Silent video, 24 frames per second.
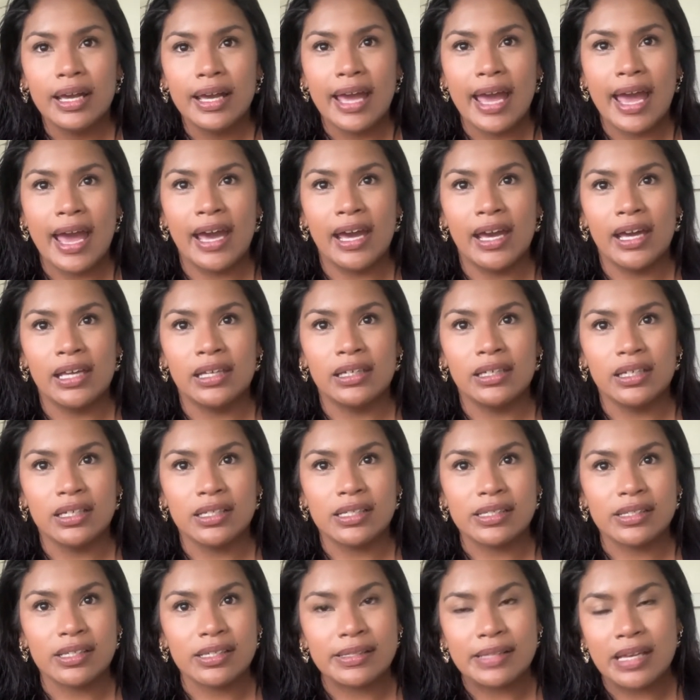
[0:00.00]
and it's
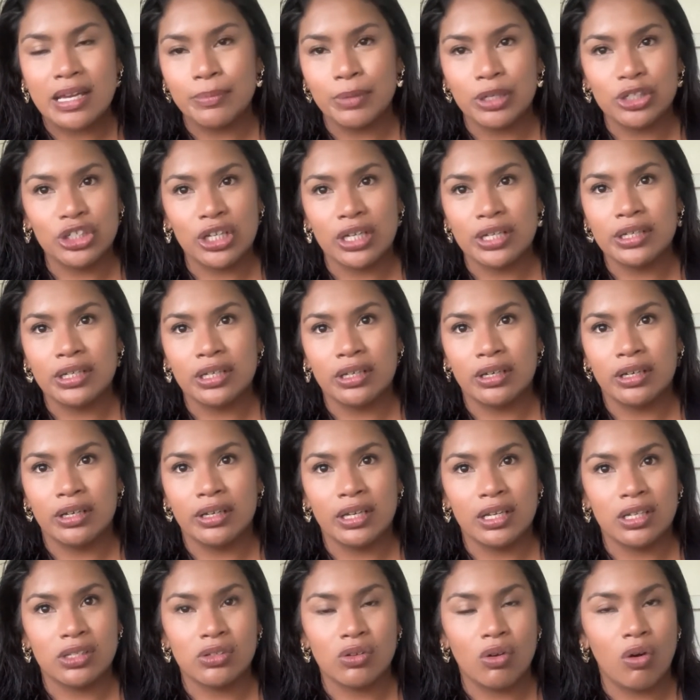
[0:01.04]
the same agenda.
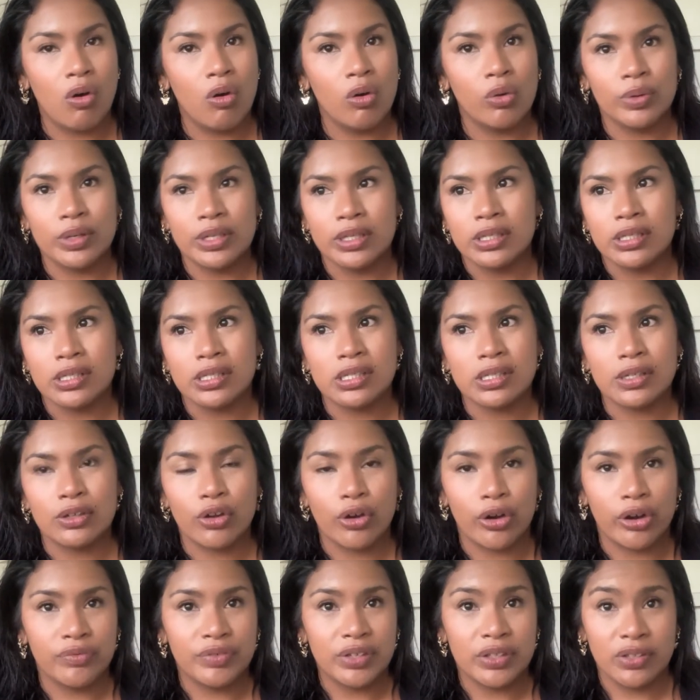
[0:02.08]
It's always
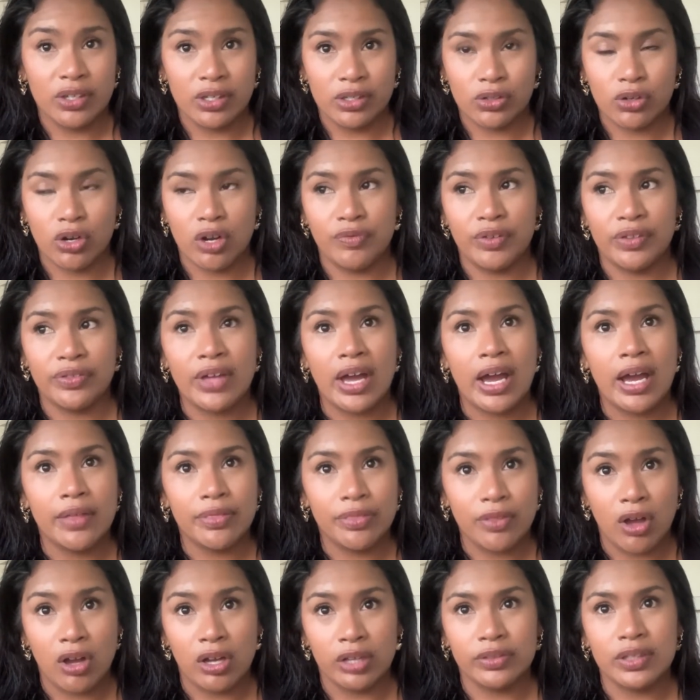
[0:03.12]
curvy this, curvy that,
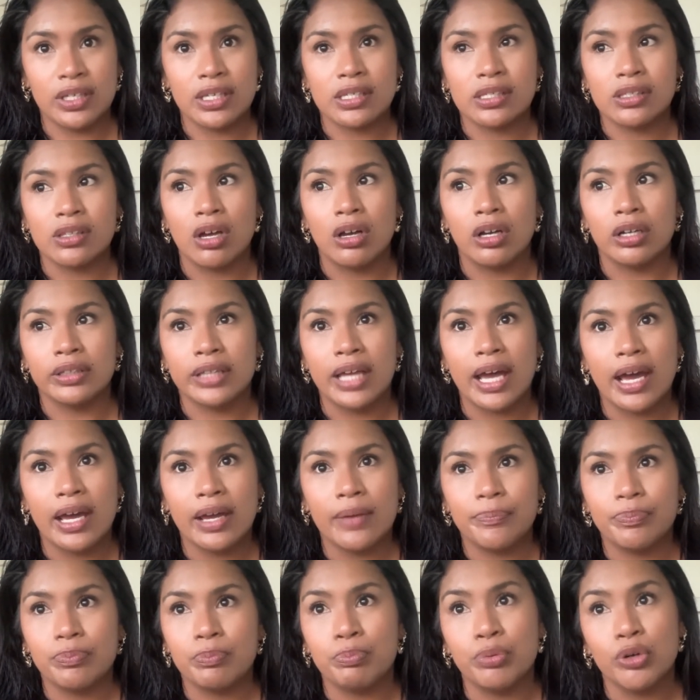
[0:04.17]
thong this, thong that,
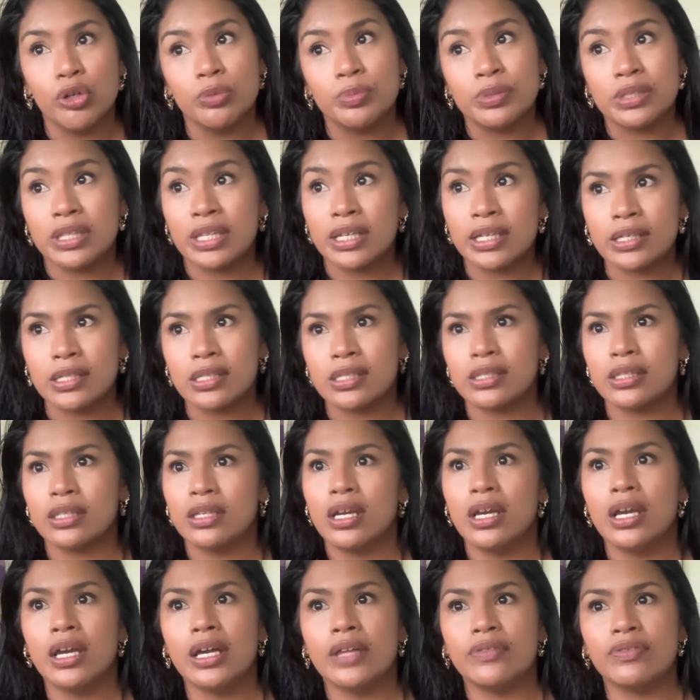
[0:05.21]
boobs this
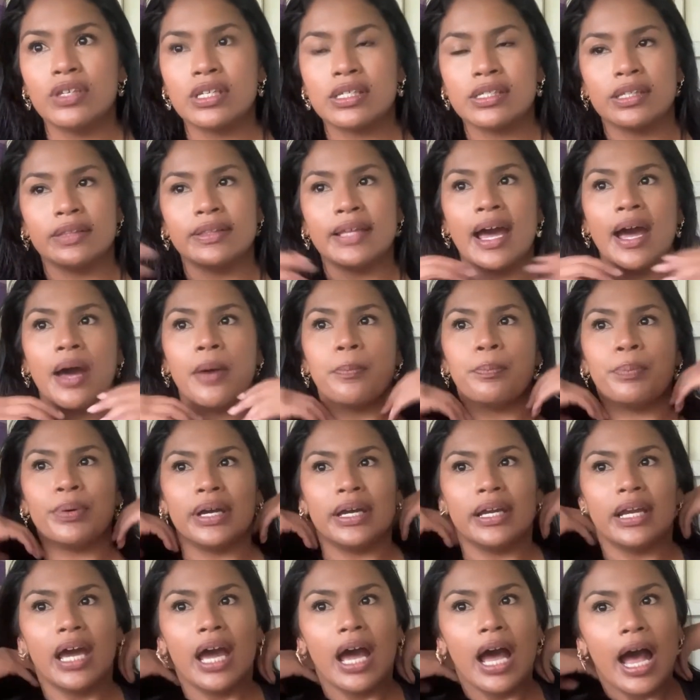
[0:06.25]
and that.
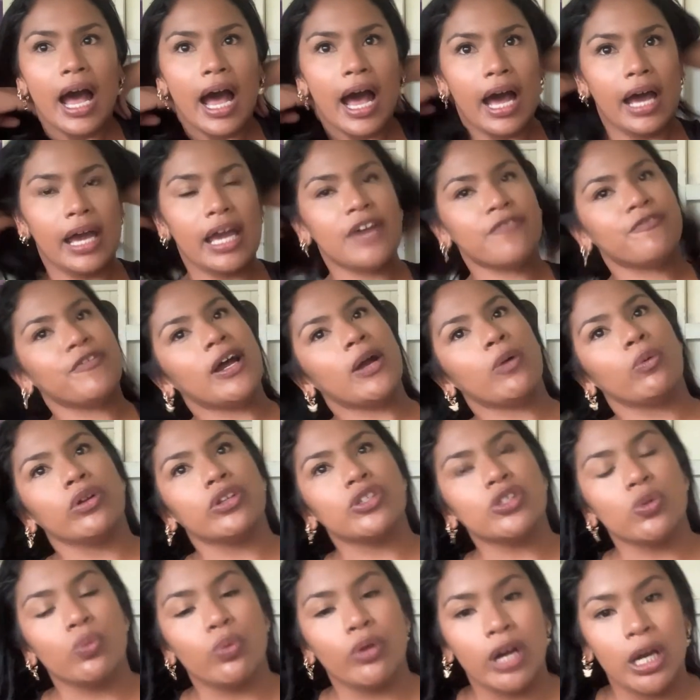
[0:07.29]
But if I were
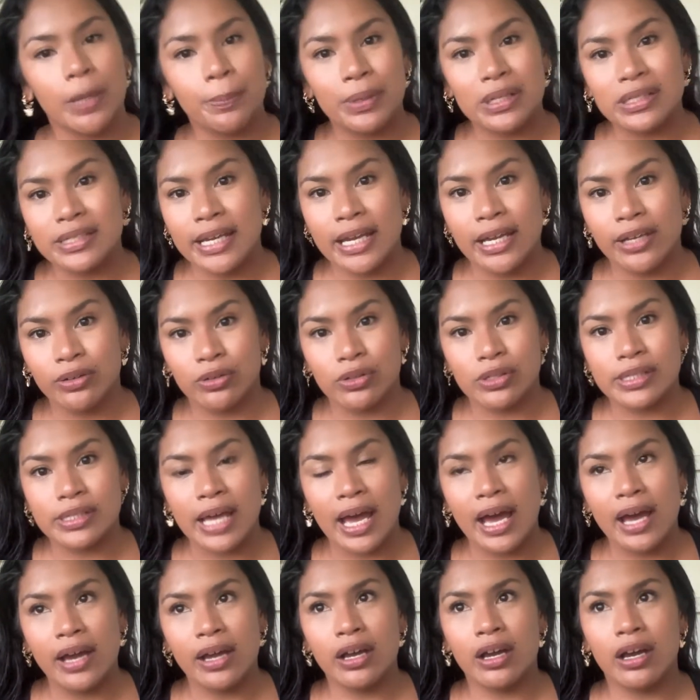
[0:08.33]
to wear a potato
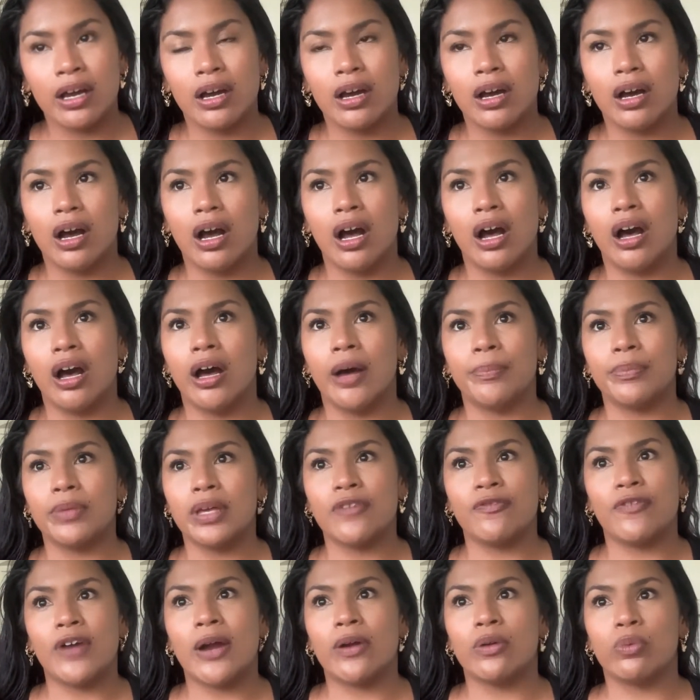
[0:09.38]
sack,
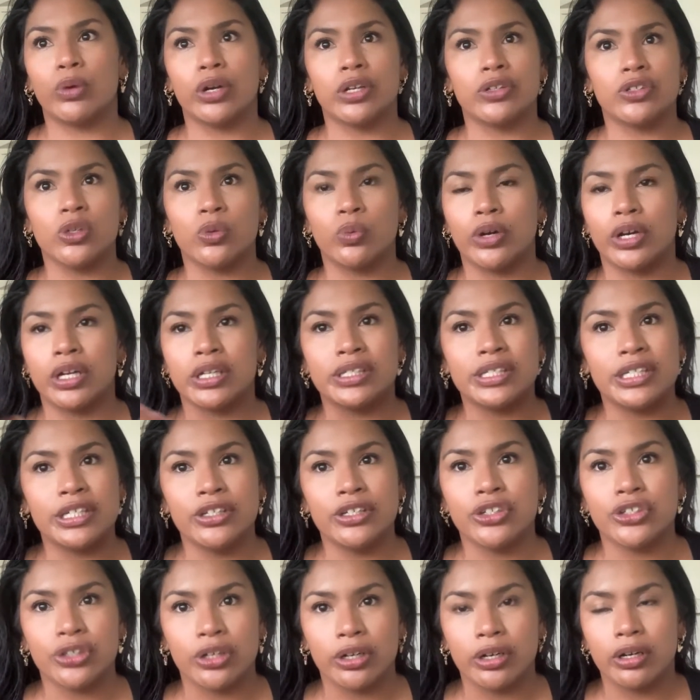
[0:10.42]
if I were to wear a
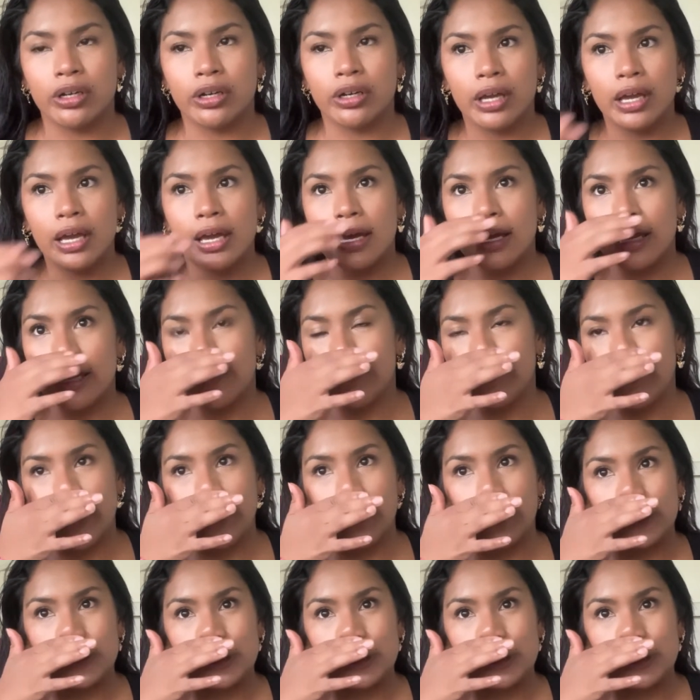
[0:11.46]
t-shirt, if I were